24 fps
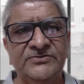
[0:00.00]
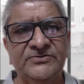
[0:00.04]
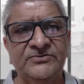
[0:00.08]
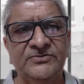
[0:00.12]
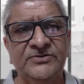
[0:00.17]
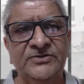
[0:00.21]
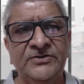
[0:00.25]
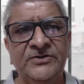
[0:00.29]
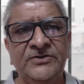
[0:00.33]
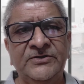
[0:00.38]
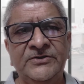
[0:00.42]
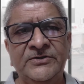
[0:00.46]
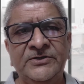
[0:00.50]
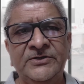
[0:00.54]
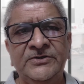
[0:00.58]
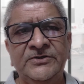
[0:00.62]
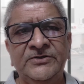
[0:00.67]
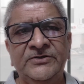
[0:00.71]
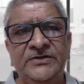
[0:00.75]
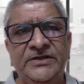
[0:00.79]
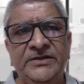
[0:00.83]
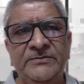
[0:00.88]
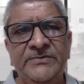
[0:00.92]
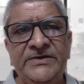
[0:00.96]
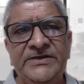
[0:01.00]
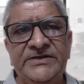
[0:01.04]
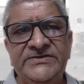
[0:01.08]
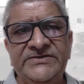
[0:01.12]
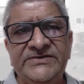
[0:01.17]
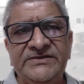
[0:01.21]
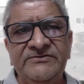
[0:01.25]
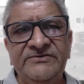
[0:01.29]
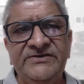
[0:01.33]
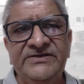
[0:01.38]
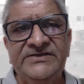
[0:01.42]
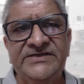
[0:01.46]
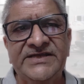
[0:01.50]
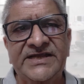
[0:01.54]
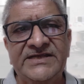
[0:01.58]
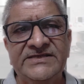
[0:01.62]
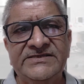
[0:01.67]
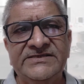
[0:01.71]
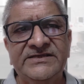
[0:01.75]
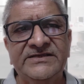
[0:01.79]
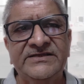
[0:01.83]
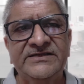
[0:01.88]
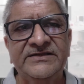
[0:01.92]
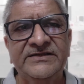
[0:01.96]
So Demat service
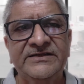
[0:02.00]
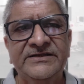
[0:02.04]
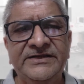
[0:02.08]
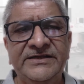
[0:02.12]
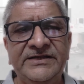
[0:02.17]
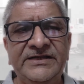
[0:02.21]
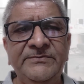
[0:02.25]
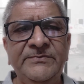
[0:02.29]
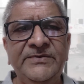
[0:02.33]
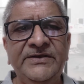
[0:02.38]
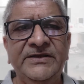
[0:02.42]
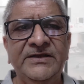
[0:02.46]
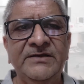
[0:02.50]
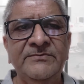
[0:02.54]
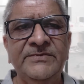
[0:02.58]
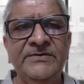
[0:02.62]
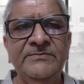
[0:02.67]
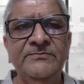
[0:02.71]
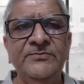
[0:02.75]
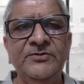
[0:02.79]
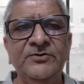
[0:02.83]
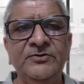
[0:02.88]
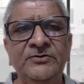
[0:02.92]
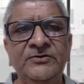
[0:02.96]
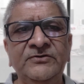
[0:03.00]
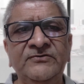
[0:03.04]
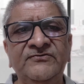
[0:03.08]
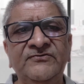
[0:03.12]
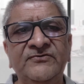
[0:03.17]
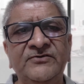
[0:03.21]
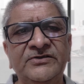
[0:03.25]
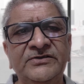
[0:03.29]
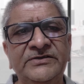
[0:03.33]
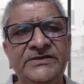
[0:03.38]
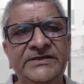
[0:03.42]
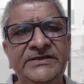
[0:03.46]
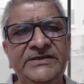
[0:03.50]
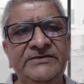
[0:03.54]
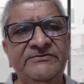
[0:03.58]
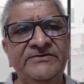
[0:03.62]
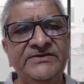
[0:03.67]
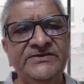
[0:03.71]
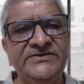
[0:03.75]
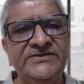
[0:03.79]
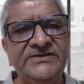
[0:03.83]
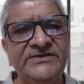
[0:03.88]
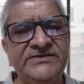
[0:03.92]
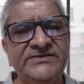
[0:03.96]
has really become a boon for the
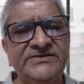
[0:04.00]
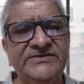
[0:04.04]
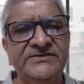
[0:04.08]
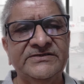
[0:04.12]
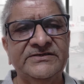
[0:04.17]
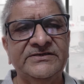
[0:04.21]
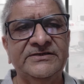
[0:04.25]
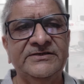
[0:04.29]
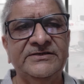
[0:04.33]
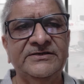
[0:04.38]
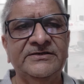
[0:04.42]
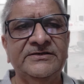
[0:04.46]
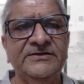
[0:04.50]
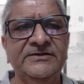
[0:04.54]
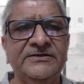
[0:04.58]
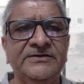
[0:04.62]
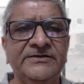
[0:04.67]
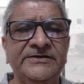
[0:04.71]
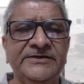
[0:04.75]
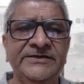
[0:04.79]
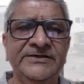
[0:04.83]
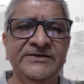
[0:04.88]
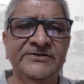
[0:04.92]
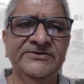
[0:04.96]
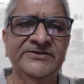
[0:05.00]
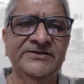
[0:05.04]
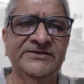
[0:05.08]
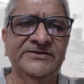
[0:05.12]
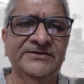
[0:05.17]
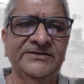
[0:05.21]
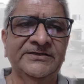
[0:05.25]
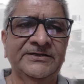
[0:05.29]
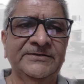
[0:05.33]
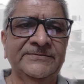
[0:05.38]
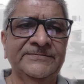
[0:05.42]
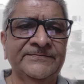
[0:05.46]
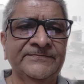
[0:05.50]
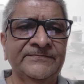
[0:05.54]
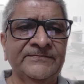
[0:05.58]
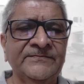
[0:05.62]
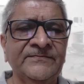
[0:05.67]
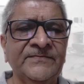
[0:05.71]
investors in general.